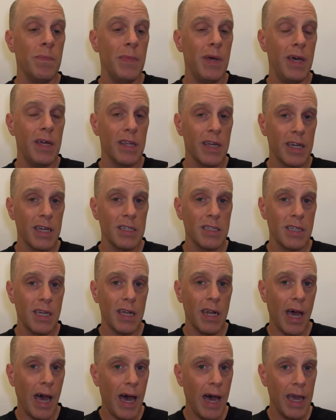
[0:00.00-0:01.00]
And like I
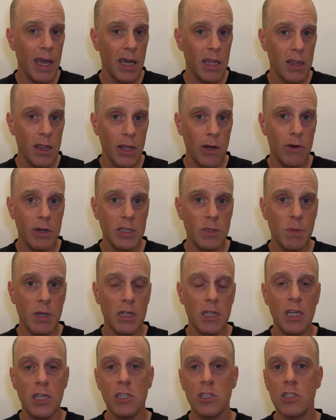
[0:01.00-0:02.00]
said, I had low
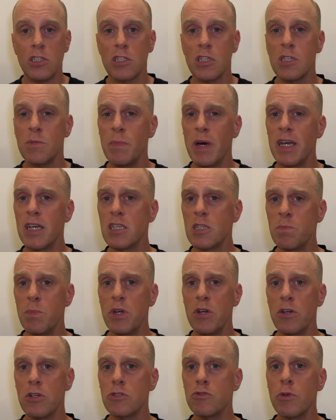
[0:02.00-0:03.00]
expectations because my
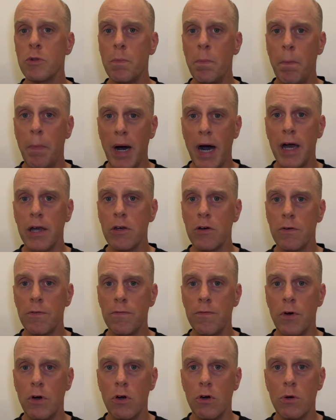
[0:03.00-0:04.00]
experience with
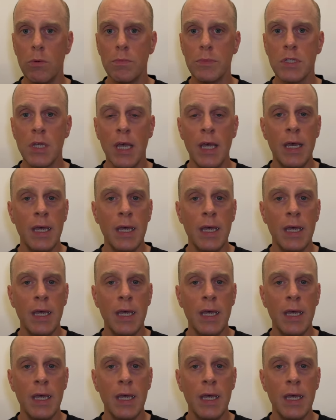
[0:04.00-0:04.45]
biofoams